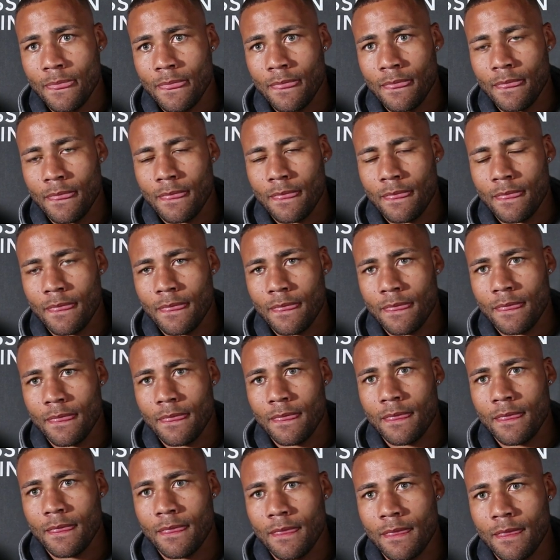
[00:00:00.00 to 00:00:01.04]

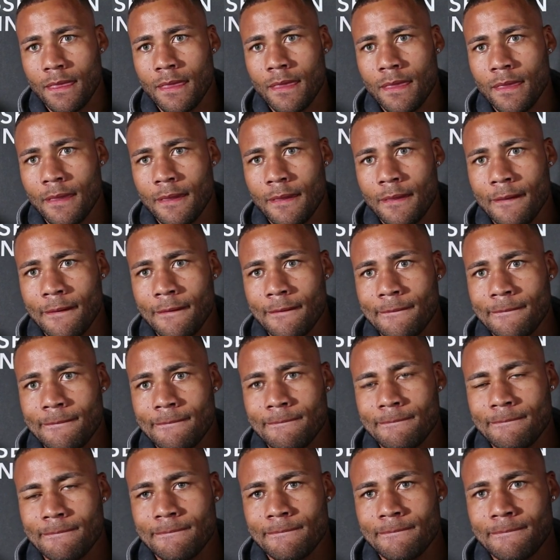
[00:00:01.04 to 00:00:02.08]

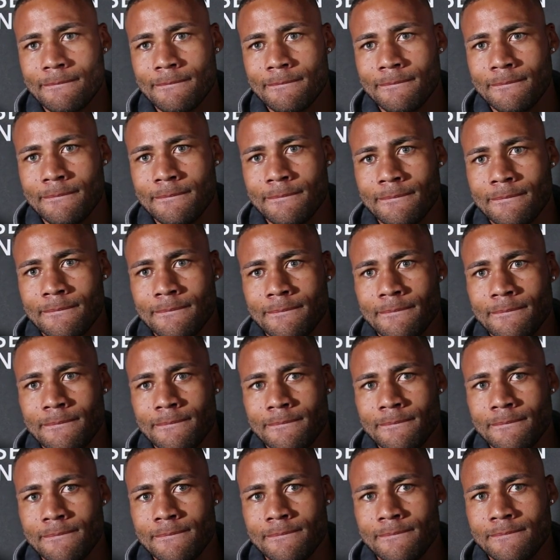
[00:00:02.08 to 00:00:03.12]

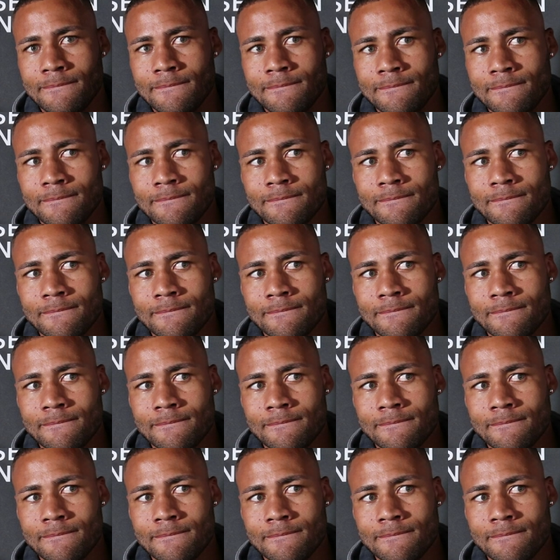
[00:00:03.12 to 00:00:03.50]
No words are spoken by the person on screen.